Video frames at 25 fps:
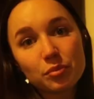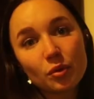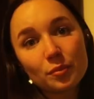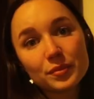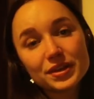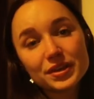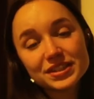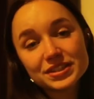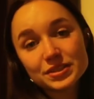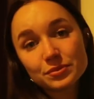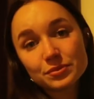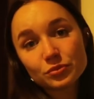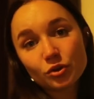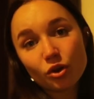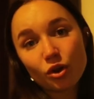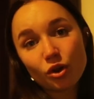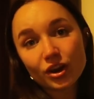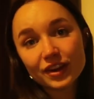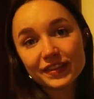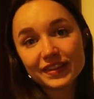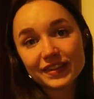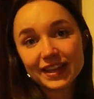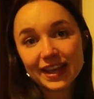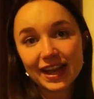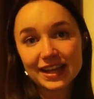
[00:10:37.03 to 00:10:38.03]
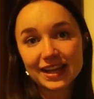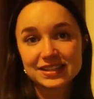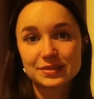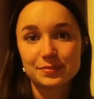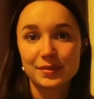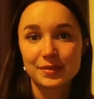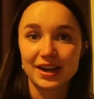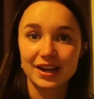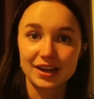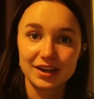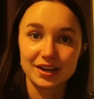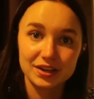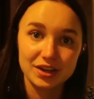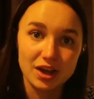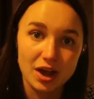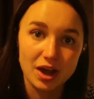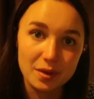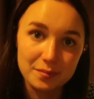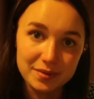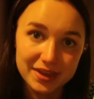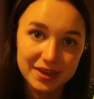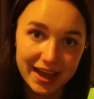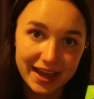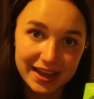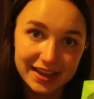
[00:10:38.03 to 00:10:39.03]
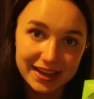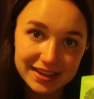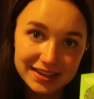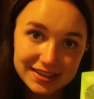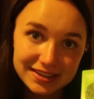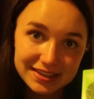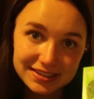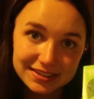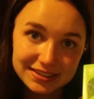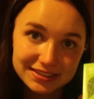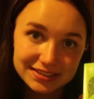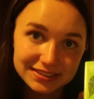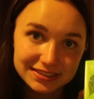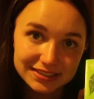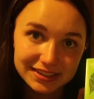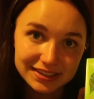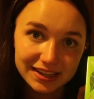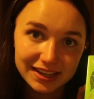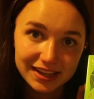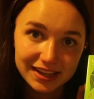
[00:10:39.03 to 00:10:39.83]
bought me some Colin the Caterpillar cupcakes.